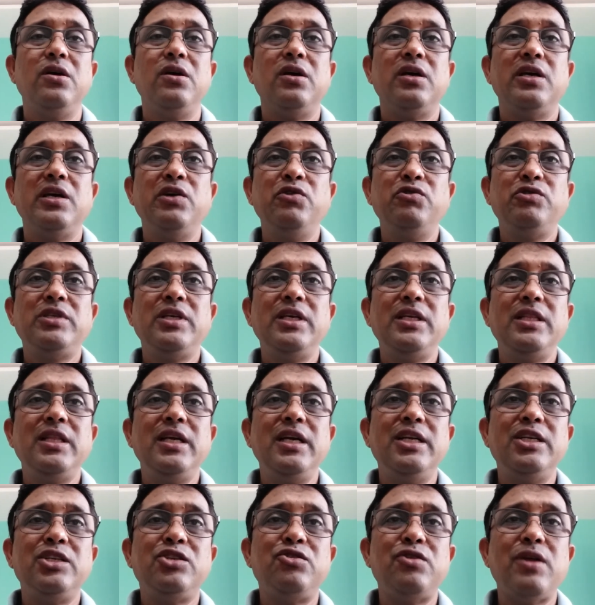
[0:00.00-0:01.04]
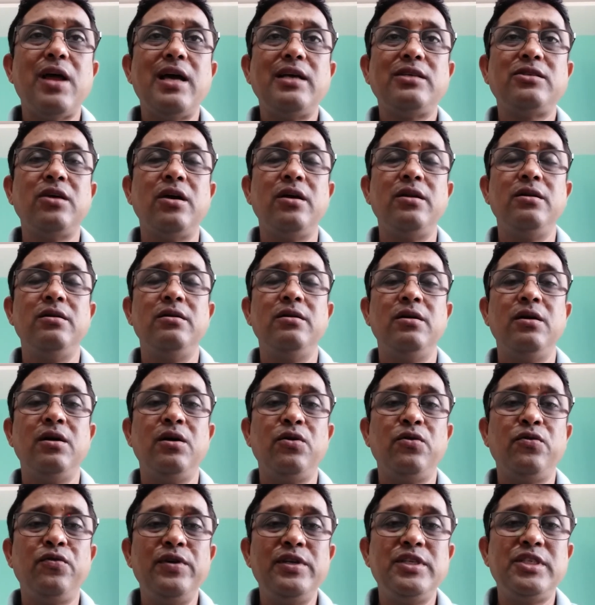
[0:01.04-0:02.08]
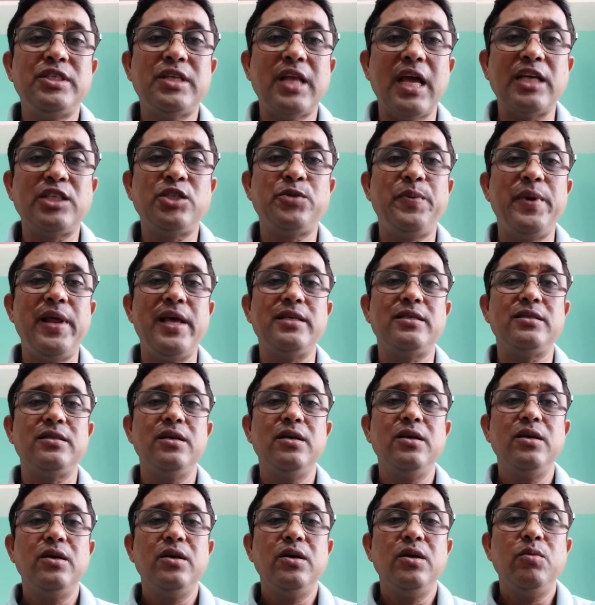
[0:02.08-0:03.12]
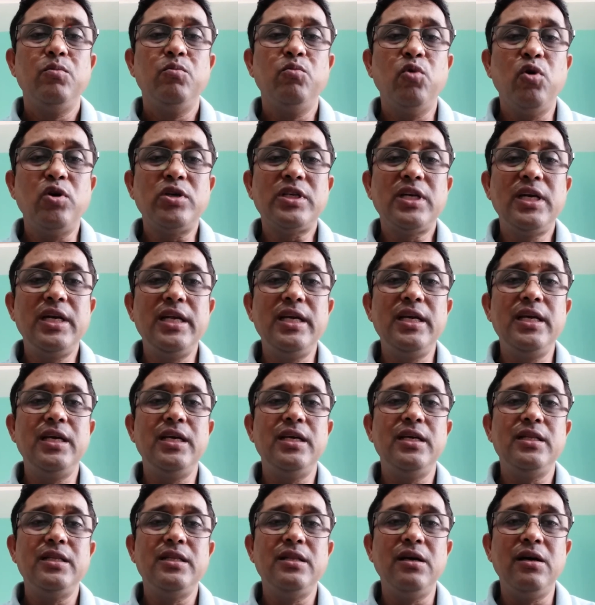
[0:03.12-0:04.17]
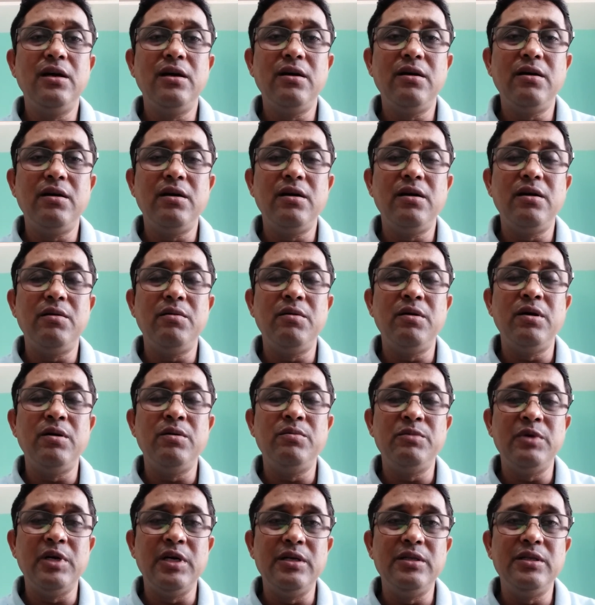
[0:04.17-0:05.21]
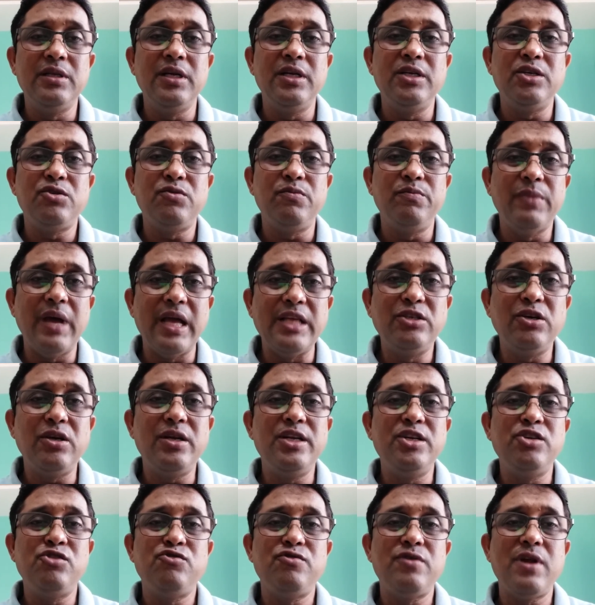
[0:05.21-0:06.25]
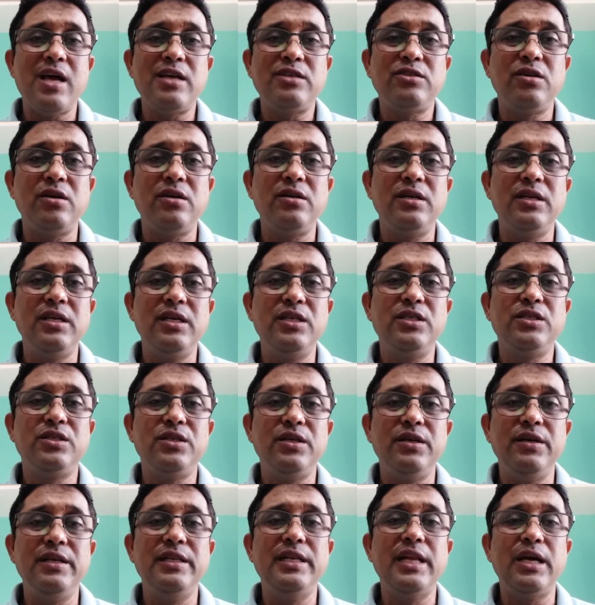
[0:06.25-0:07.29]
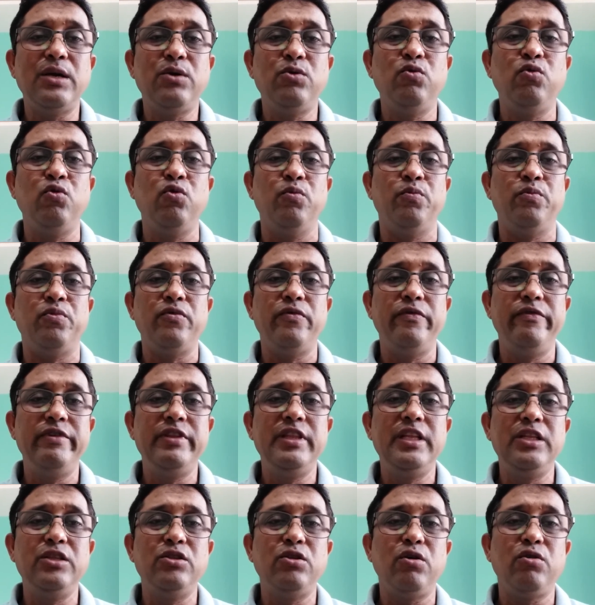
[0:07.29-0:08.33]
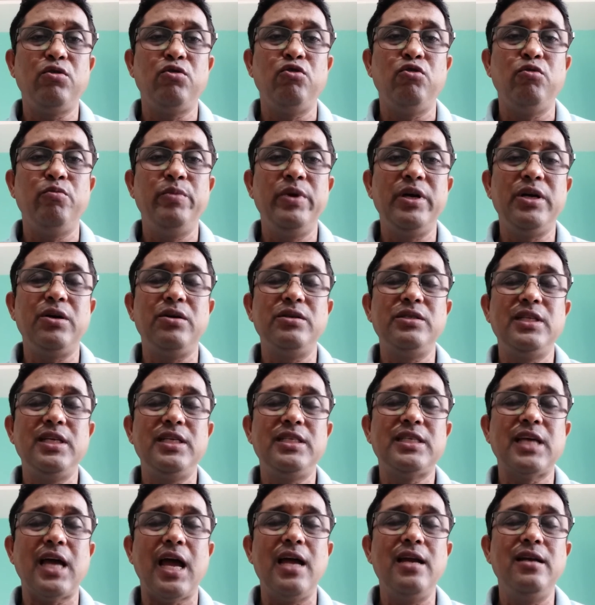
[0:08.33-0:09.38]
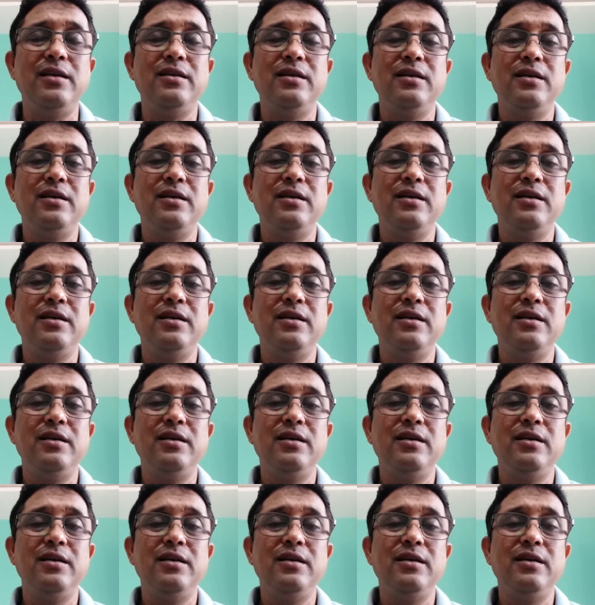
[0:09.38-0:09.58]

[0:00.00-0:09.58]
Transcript: you see the interaction which takes place. Mostly the major interaction is in a group, within the group, because the child